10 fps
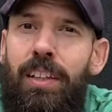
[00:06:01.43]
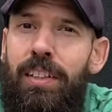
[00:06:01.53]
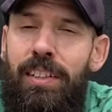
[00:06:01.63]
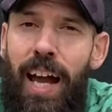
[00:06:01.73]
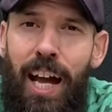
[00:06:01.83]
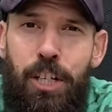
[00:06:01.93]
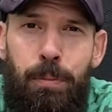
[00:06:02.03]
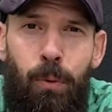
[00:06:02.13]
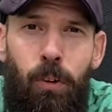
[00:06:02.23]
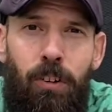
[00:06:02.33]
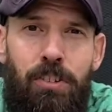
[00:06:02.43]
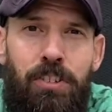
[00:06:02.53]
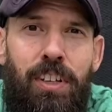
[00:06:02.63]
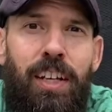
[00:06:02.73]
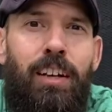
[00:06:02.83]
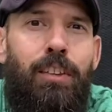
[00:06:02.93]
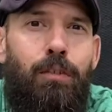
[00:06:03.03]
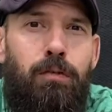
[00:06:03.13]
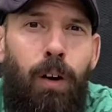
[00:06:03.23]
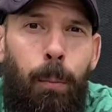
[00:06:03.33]
the dashboards, the
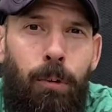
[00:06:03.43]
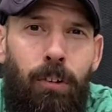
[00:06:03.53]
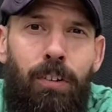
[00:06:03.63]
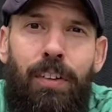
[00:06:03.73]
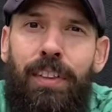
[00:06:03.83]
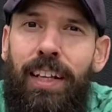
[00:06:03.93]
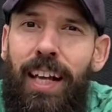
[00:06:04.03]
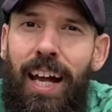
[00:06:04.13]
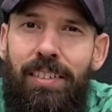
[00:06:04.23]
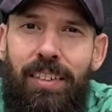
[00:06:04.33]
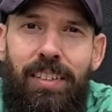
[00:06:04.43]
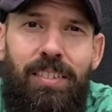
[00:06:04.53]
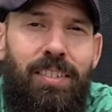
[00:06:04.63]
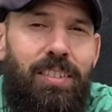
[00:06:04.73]
rubber, the gaskets, the